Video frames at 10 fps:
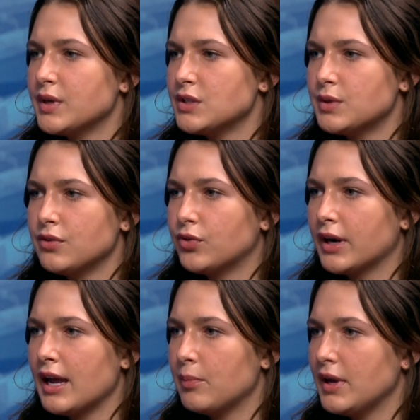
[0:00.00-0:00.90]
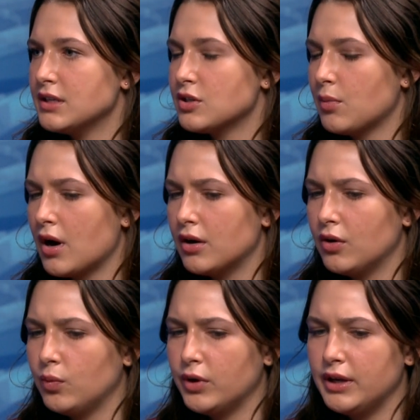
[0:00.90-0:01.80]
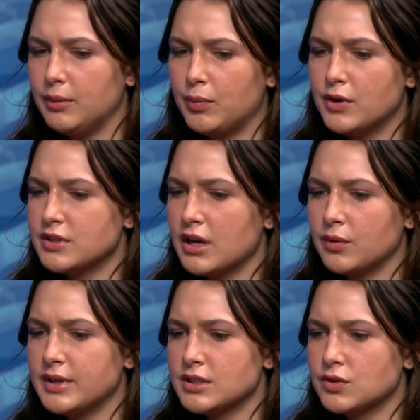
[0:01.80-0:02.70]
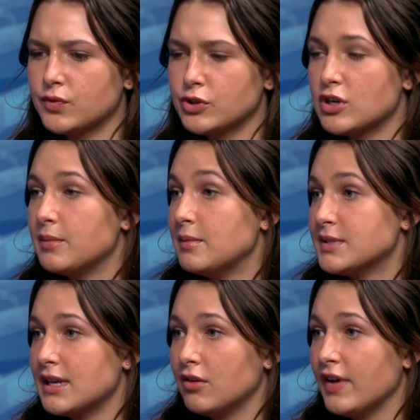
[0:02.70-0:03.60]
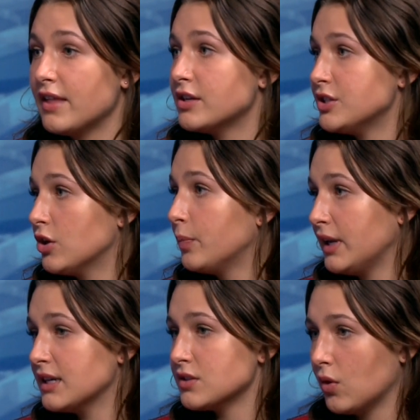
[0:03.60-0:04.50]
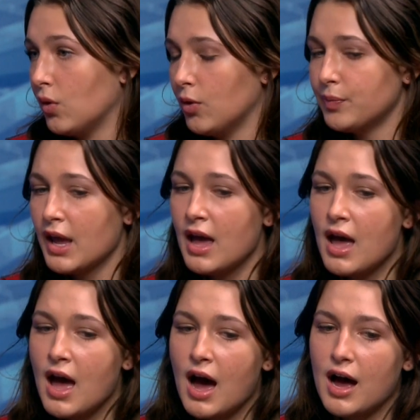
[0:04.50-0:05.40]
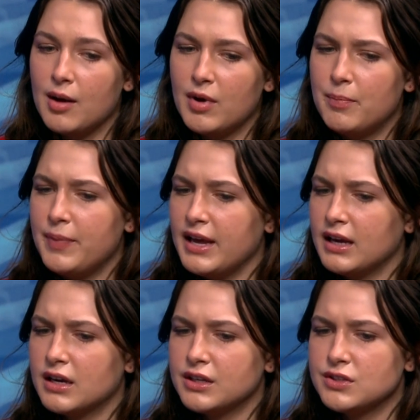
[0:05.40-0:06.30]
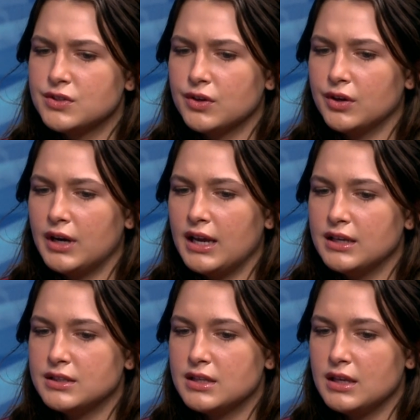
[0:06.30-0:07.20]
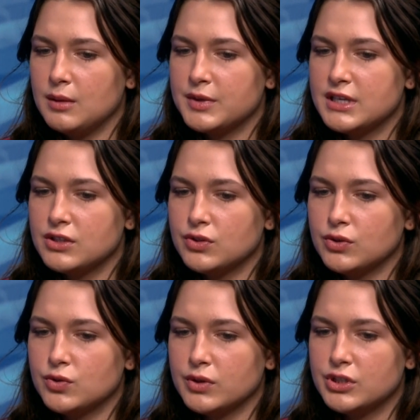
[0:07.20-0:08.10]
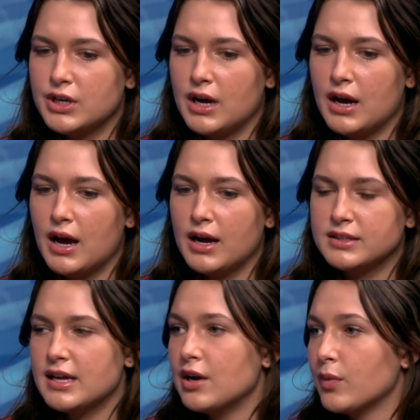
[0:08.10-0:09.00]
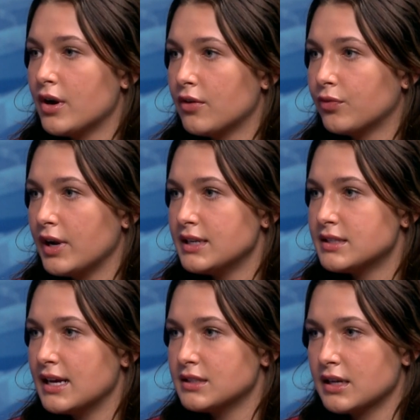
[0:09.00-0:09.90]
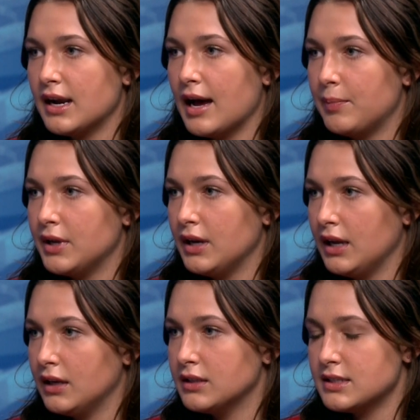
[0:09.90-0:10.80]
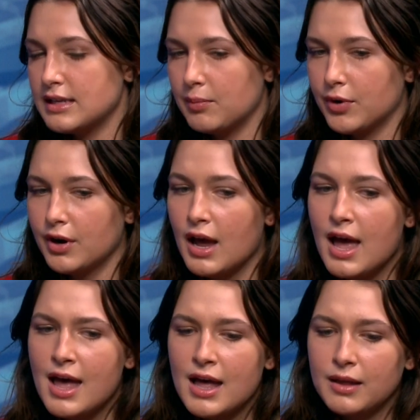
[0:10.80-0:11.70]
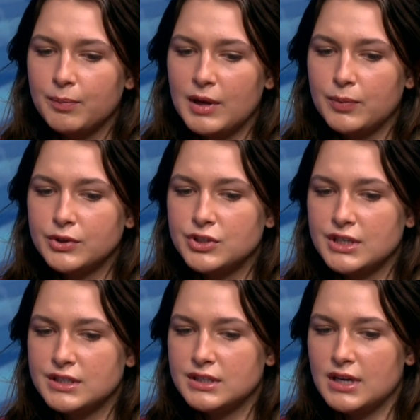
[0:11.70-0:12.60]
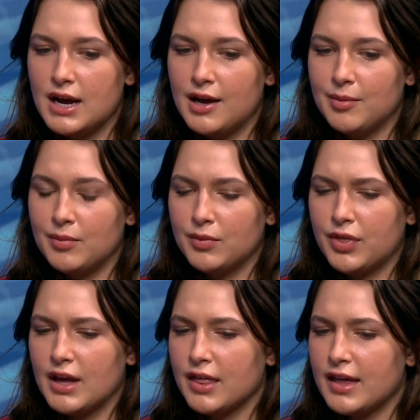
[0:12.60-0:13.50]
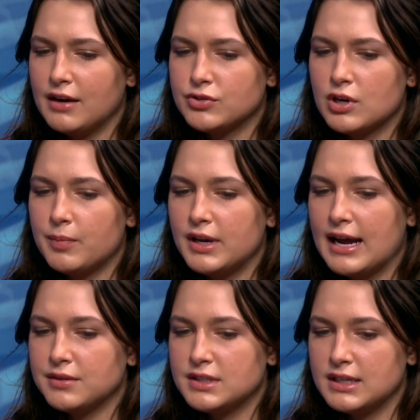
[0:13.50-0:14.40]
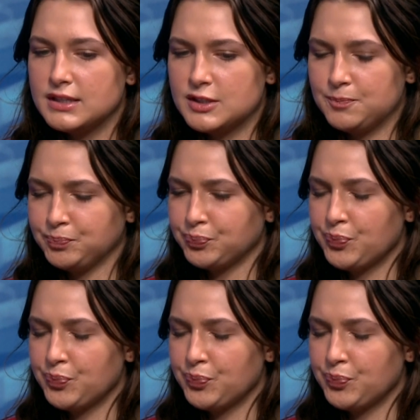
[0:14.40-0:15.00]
2024 campaign tomorrow would pose a lot of risks for Trump himself and the GOP as a whole. A big concern is the potential Georgia Senate runoff race that's going to happen in December. People just think that if Trump announces